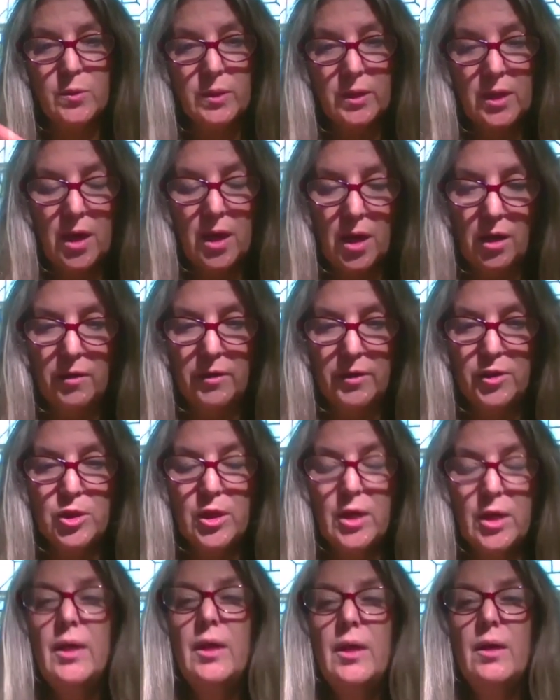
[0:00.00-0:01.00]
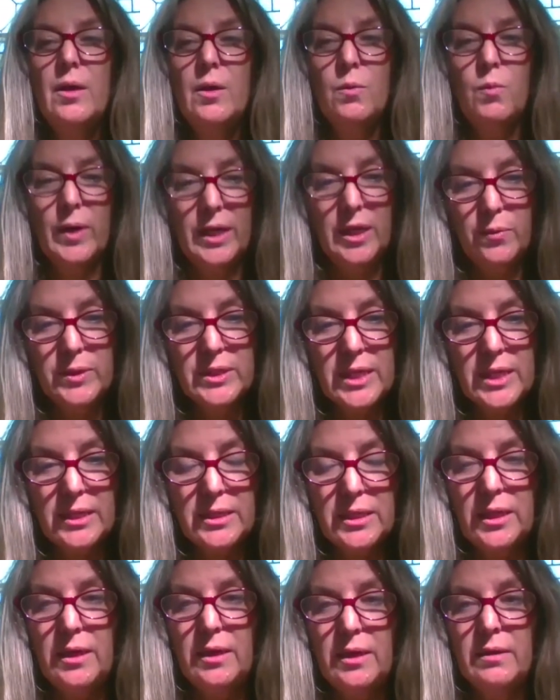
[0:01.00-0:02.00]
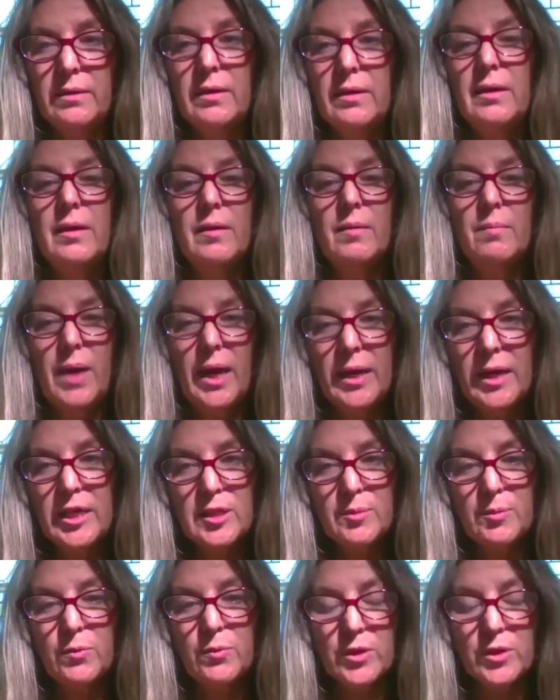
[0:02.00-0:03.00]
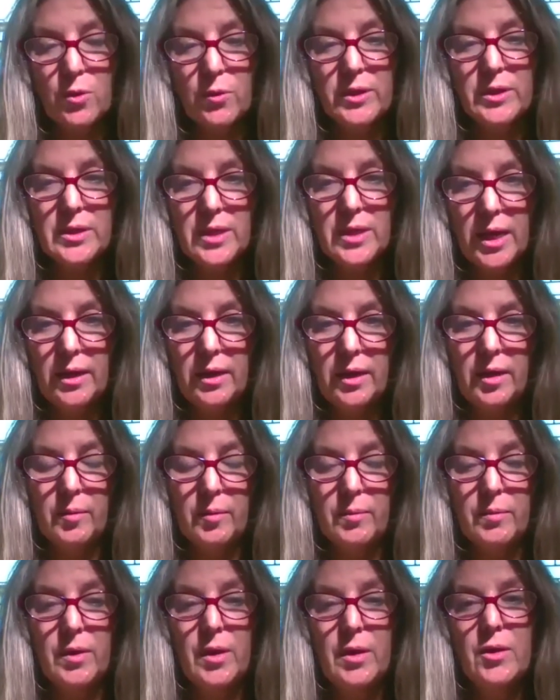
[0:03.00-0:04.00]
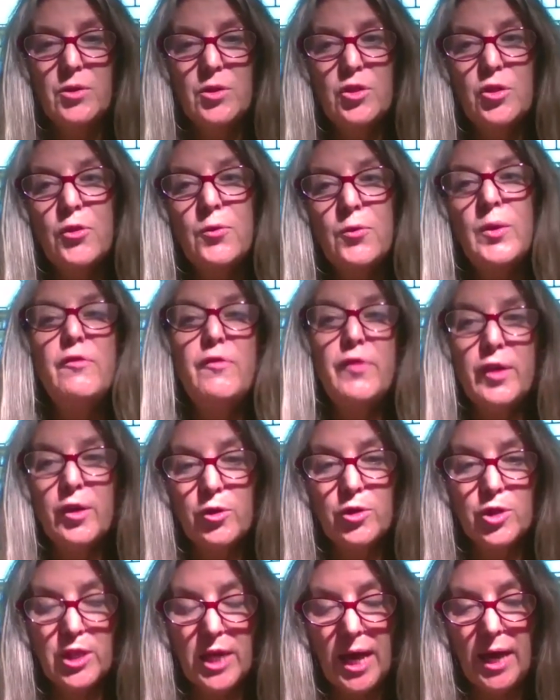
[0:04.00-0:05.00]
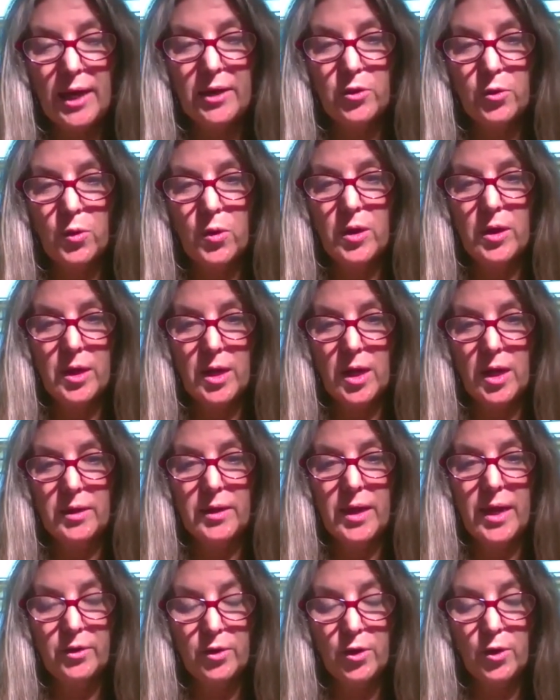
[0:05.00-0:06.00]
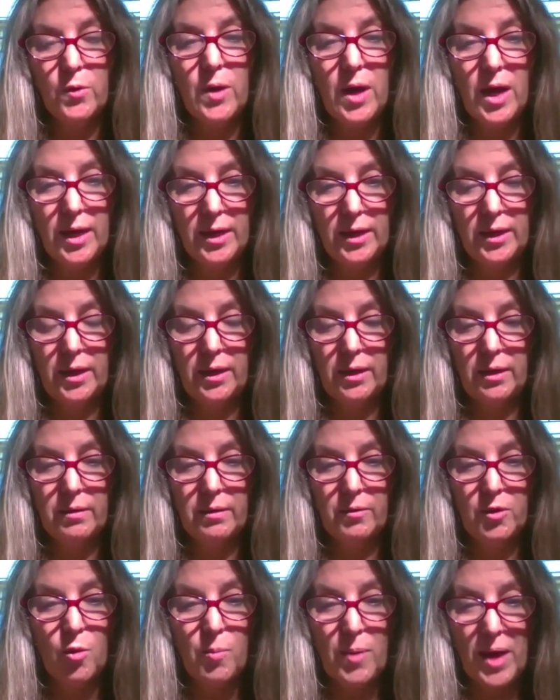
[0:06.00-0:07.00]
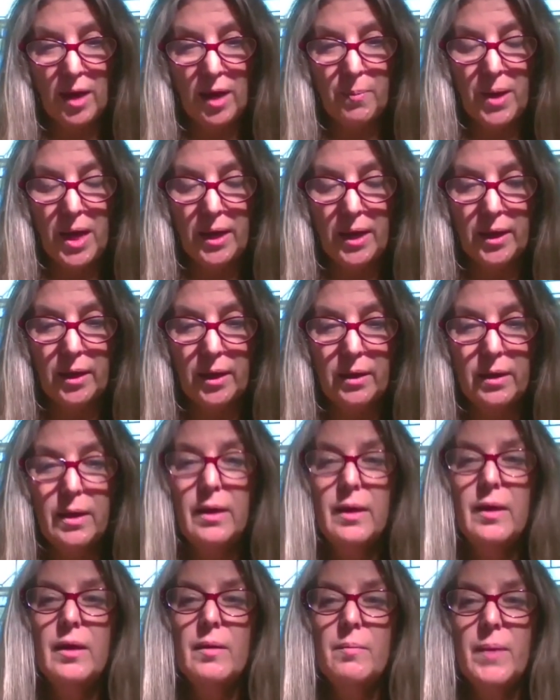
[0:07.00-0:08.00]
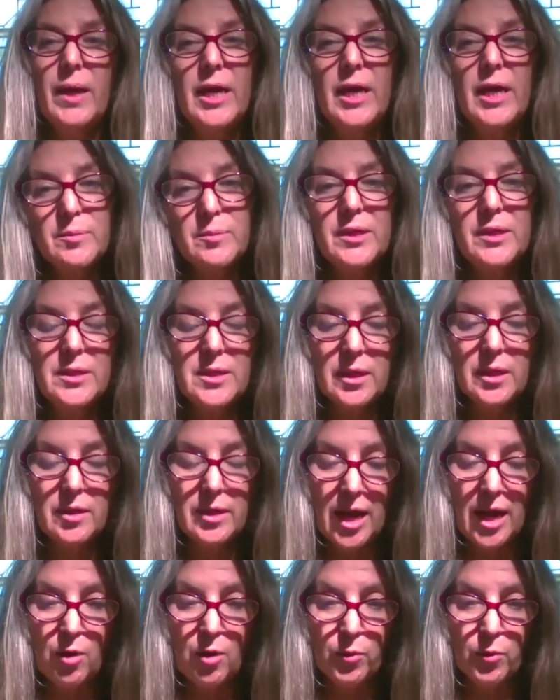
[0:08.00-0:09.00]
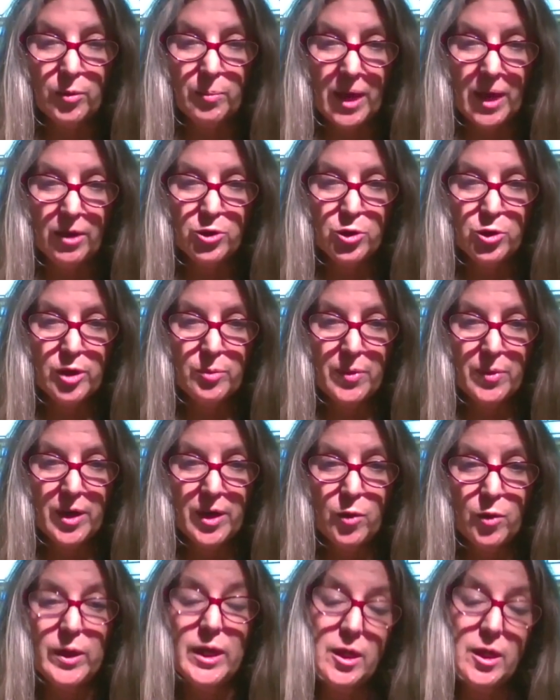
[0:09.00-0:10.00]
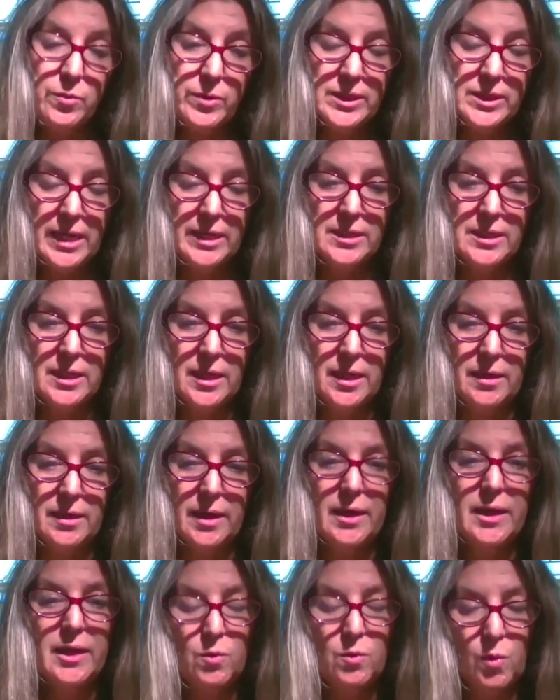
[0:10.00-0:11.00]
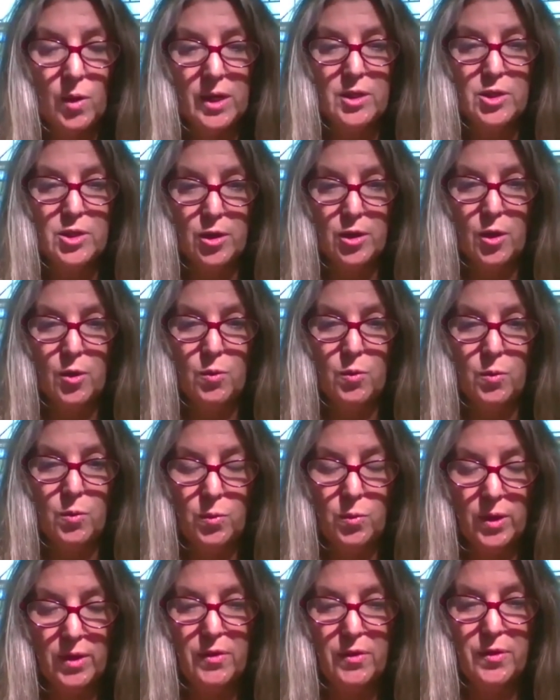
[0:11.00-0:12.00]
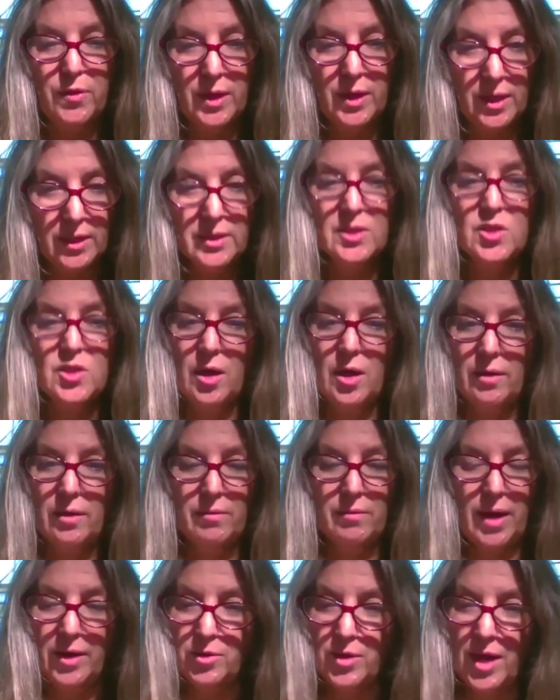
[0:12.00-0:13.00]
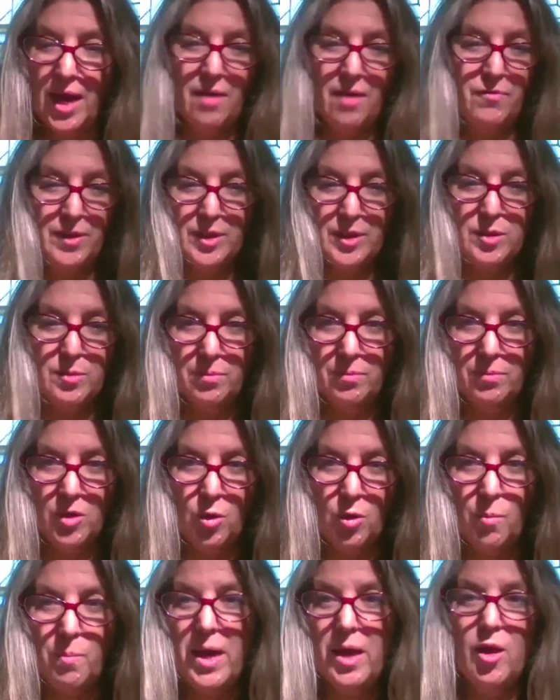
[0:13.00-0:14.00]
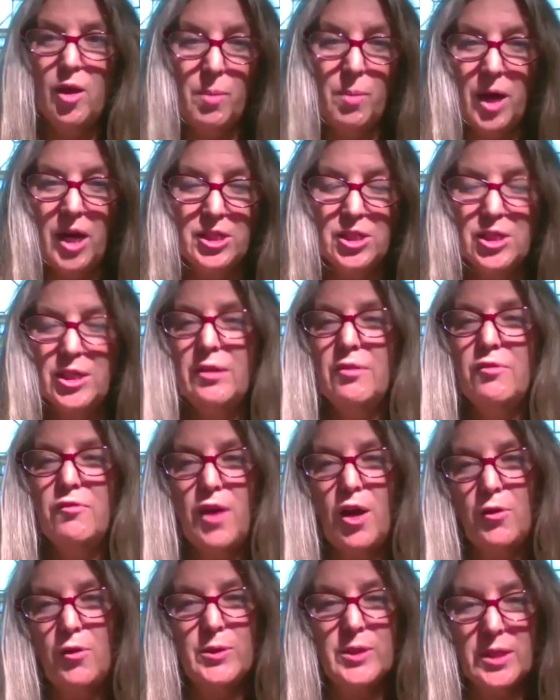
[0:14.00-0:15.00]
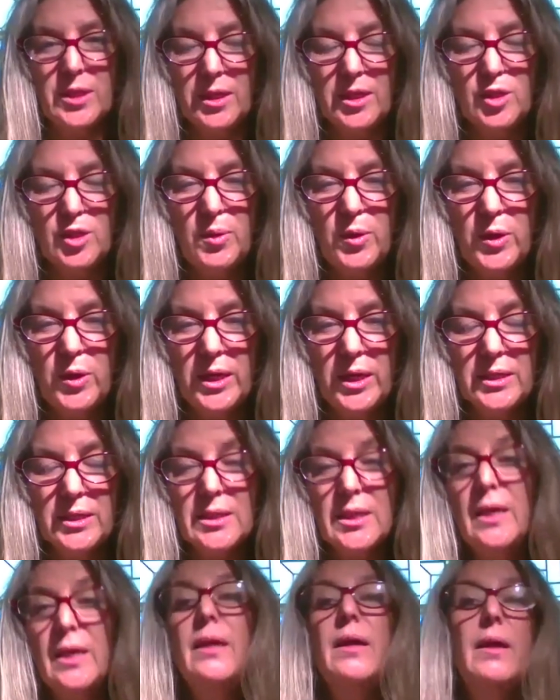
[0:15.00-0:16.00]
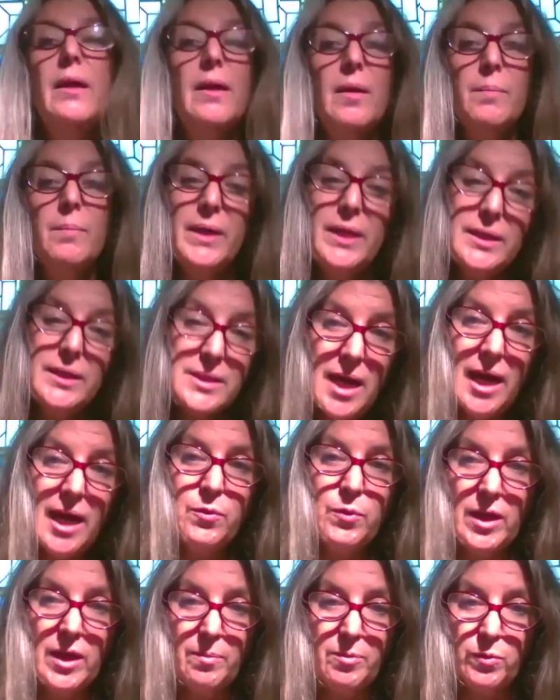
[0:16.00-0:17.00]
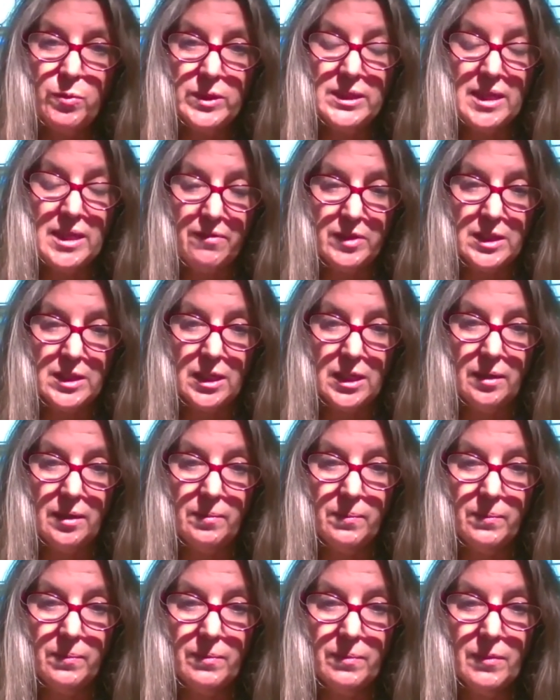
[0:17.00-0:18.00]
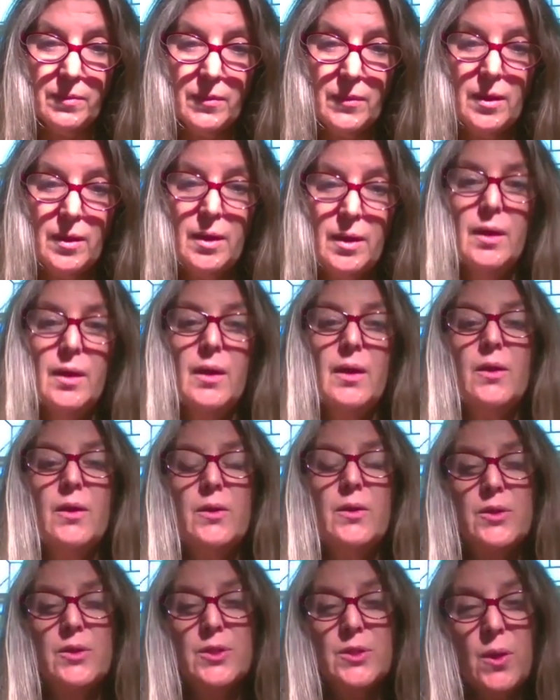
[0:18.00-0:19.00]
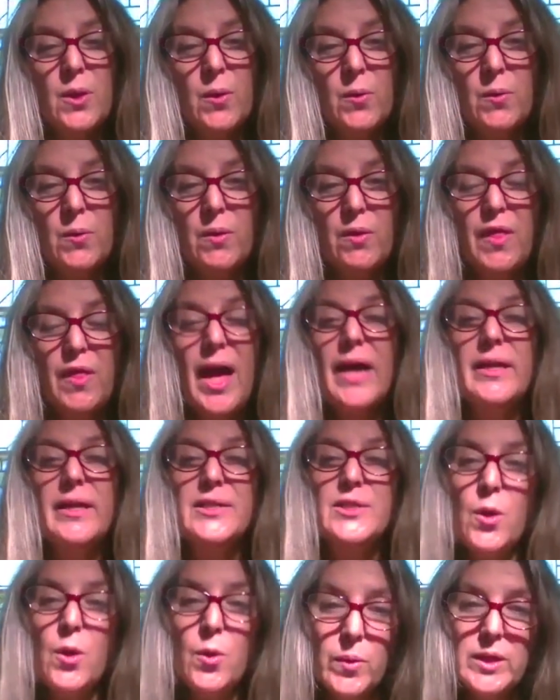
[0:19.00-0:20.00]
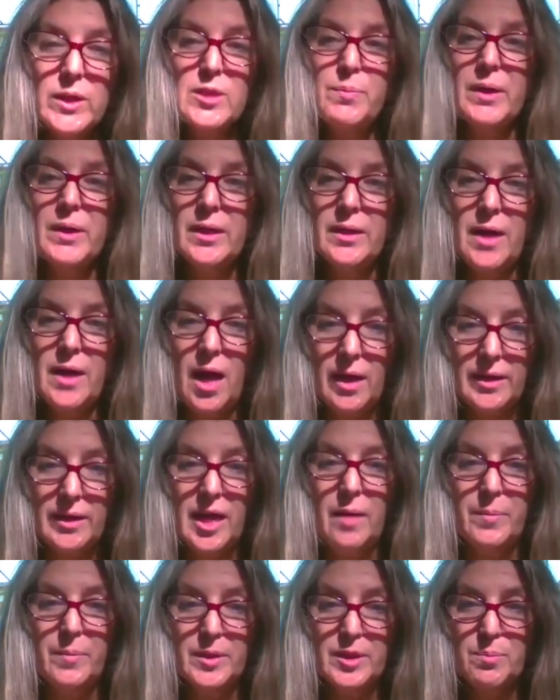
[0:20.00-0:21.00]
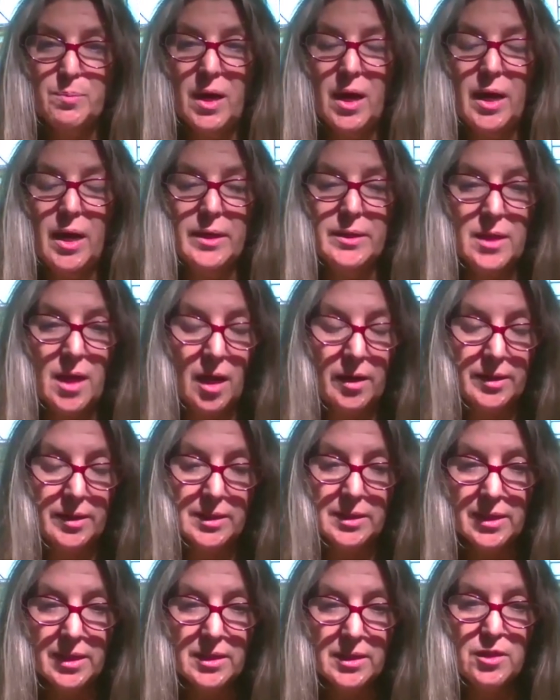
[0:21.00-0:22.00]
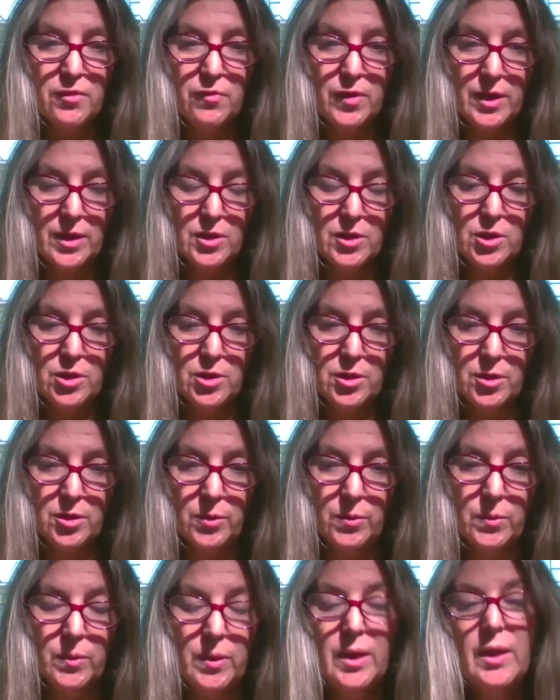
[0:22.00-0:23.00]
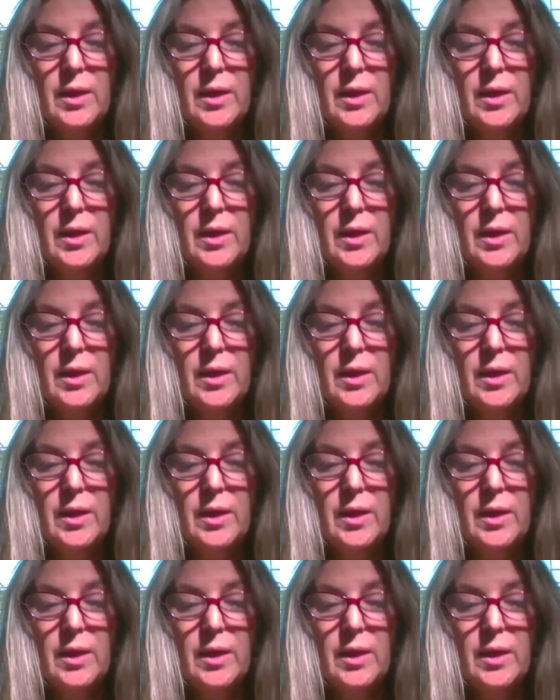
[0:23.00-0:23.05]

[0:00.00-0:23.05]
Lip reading: and college, when he was 18, my husband was going to take him to Three Finger Jack in Oregon and go backpacking. My husband had done an outward bound trip there when he was 18, and he wanted to go with his son and have this, male bonding father-son experience. But he died when Eben was 17. So that has always been on Eben's mind and on his list of things to do.